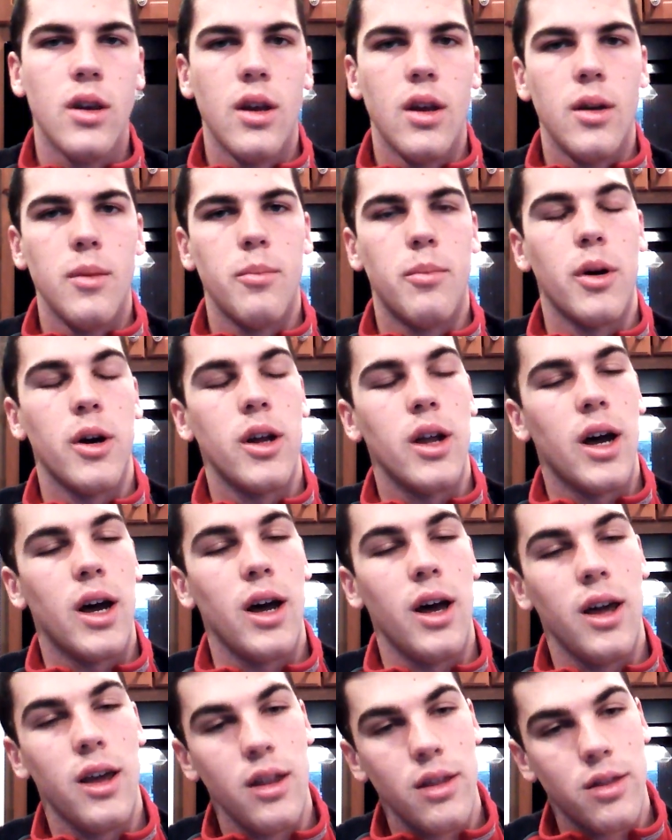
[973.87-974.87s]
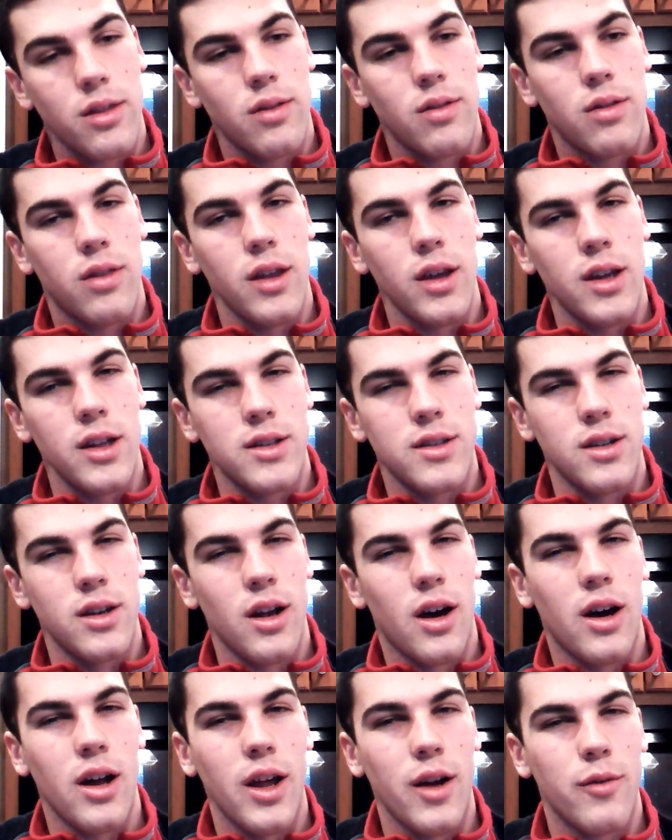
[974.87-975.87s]
But I think it's
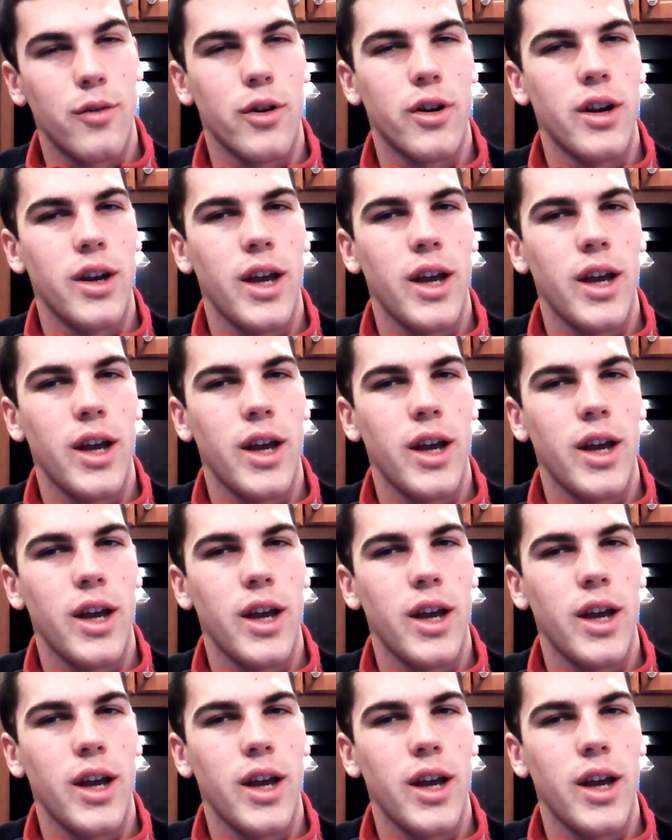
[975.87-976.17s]
not ever going to